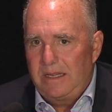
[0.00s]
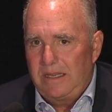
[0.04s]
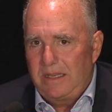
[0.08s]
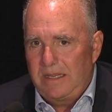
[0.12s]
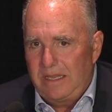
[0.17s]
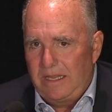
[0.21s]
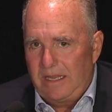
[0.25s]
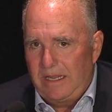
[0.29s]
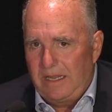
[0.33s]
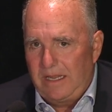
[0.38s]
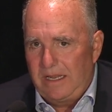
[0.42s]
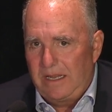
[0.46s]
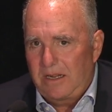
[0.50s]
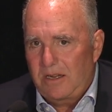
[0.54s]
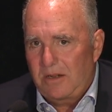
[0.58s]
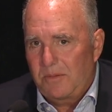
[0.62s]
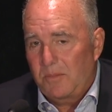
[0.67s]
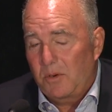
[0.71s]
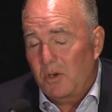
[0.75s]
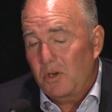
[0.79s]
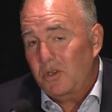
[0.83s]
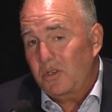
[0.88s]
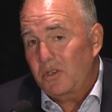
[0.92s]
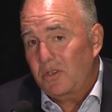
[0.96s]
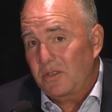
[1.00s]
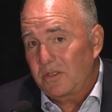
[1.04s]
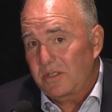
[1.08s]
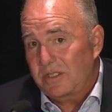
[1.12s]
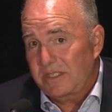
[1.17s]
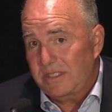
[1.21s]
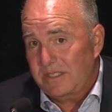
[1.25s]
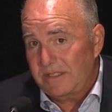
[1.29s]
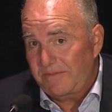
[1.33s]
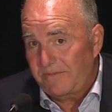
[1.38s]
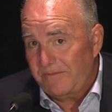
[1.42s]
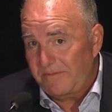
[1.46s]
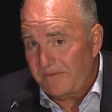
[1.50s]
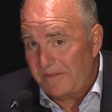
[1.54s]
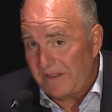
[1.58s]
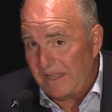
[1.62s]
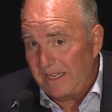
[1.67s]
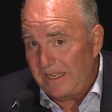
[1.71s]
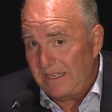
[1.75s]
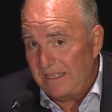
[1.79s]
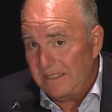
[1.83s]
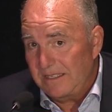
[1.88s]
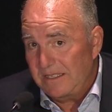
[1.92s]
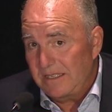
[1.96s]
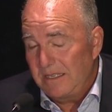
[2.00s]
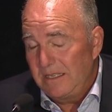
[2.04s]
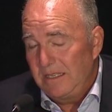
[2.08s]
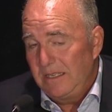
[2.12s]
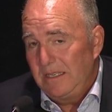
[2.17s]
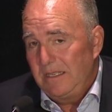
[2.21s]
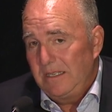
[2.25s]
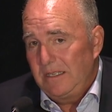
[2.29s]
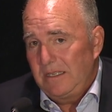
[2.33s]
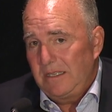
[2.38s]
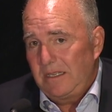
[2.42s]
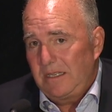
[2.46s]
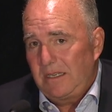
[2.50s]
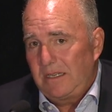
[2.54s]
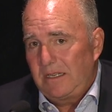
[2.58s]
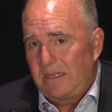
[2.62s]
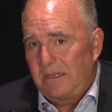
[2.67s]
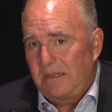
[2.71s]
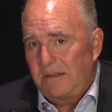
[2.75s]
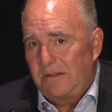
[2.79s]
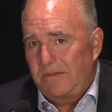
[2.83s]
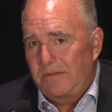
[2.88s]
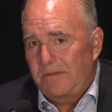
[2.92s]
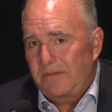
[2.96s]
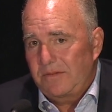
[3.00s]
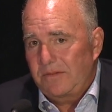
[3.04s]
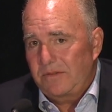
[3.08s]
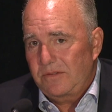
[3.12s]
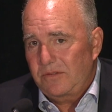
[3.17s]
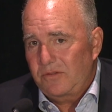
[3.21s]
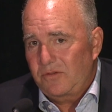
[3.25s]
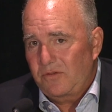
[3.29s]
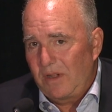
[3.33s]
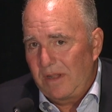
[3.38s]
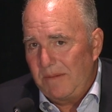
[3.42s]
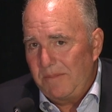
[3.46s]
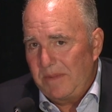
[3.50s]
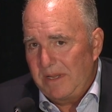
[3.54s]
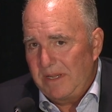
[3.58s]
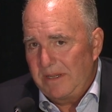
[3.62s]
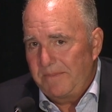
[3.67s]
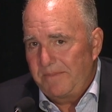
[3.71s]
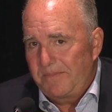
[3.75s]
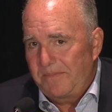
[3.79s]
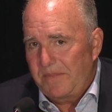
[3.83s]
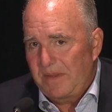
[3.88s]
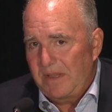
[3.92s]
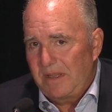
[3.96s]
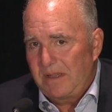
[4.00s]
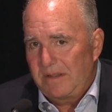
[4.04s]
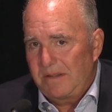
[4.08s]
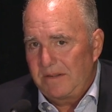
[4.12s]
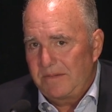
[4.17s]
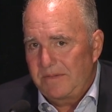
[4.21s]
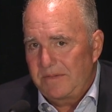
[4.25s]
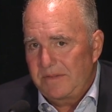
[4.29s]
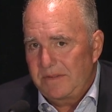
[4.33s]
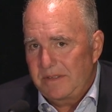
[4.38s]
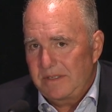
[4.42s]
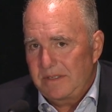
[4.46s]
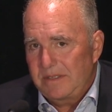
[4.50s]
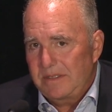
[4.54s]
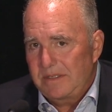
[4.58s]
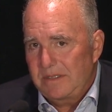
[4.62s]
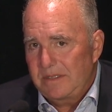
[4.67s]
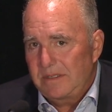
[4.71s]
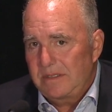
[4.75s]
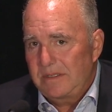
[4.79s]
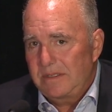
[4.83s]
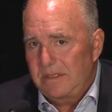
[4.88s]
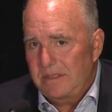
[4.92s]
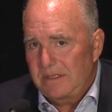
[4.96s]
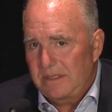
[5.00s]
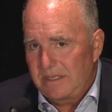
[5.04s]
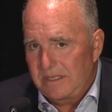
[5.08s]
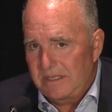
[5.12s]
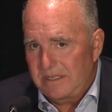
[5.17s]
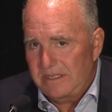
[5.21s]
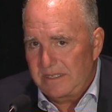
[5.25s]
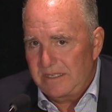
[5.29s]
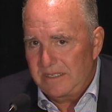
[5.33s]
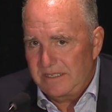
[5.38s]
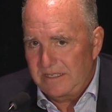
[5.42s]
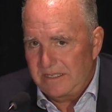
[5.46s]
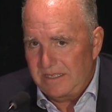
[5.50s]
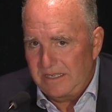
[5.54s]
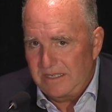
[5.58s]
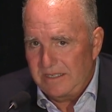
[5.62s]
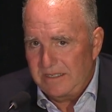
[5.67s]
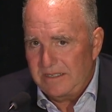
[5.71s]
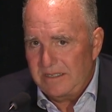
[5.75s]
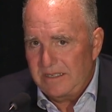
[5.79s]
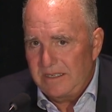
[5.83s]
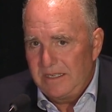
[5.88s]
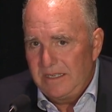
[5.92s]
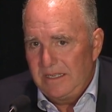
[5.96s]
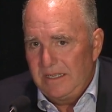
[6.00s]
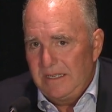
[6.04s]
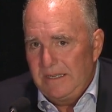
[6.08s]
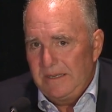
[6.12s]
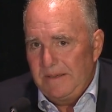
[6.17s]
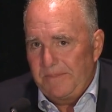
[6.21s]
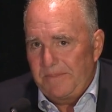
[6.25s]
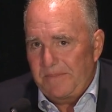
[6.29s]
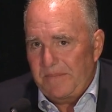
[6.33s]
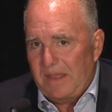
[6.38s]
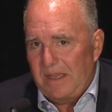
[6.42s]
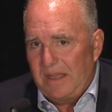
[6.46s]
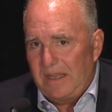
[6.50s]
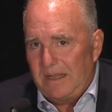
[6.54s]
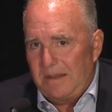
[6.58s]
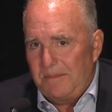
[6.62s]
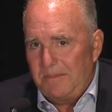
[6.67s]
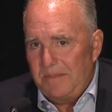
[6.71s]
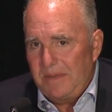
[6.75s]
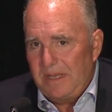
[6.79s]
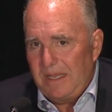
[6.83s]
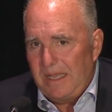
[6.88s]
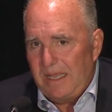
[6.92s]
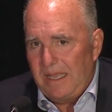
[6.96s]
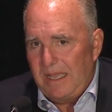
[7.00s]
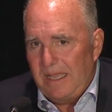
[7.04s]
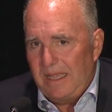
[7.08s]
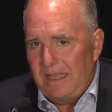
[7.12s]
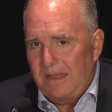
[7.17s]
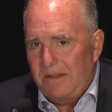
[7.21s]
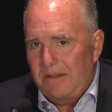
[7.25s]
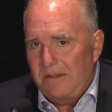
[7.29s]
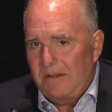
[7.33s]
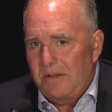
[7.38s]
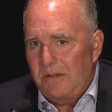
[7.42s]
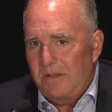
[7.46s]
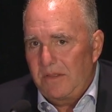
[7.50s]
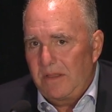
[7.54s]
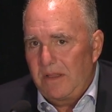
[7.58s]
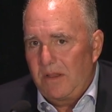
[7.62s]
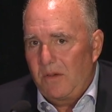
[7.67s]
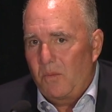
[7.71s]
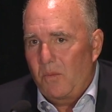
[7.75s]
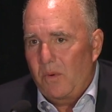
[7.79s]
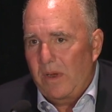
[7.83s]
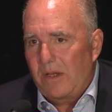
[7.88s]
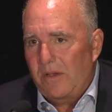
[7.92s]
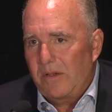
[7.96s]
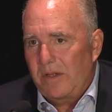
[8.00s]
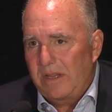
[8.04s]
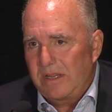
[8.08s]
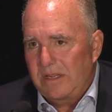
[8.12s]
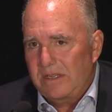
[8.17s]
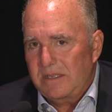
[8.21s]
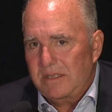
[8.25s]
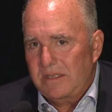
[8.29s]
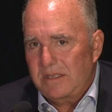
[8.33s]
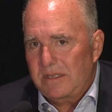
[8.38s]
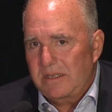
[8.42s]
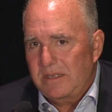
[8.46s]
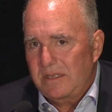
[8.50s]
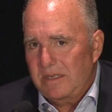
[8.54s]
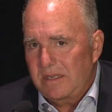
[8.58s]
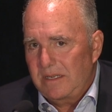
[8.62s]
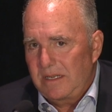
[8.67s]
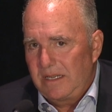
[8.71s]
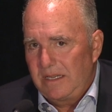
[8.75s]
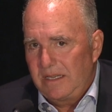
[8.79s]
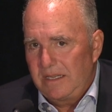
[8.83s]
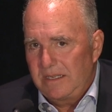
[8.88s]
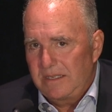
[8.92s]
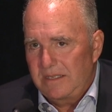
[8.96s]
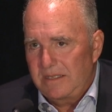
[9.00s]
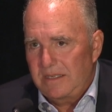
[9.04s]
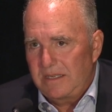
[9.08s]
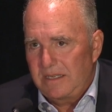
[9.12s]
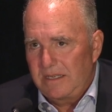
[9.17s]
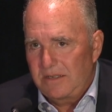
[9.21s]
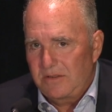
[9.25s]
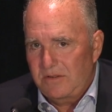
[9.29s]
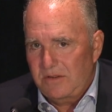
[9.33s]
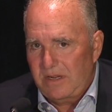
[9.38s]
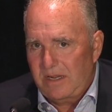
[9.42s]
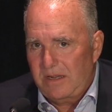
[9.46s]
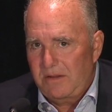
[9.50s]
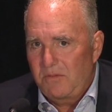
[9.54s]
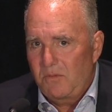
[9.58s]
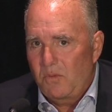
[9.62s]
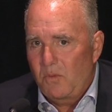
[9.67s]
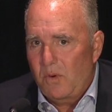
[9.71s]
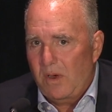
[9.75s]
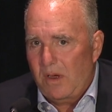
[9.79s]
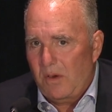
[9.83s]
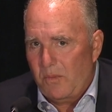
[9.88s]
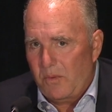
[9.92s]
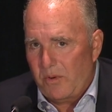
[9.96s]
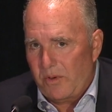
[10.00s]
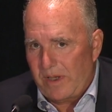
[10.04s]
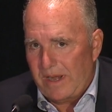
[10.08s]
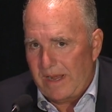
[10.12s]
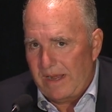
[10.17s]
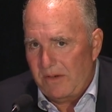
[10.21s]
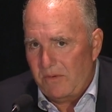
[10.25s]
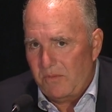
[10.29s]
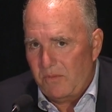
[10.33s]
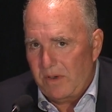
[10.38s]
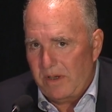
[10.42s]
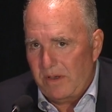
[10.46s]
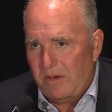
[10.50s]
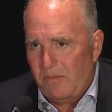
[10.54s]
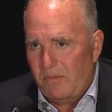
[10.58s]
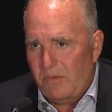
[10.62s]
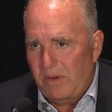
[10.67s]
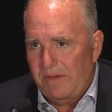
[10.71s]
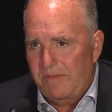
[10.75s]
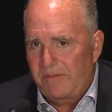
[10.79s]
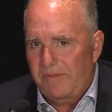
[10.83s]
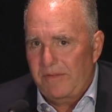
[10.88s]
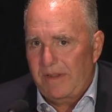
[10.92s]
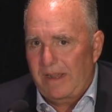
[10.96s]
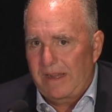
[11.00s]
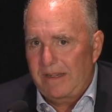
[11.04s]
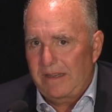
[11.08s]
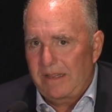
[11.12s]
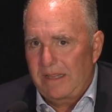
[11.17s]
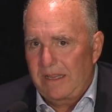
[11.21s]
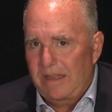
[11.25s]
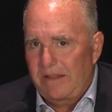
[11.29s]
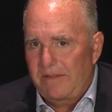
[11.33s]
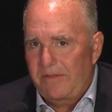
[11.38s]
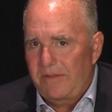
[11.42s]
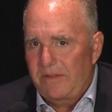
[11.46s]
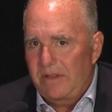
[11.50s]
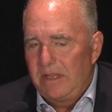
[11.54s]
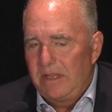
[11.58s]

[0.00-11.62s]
the commercial phase of treatment of this disease. Um, and the awareness is, is where we're at, where we finally